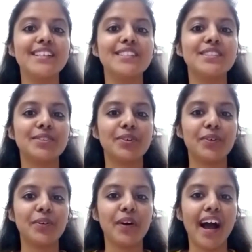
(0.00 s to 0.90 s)

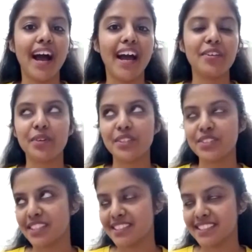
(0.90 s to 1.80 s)
So I
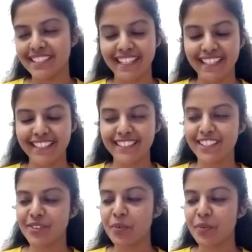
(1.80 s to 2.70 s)
was just sitting in
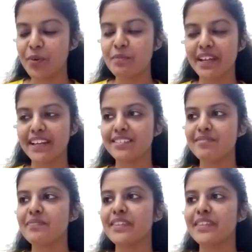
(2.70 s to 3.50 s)
the room and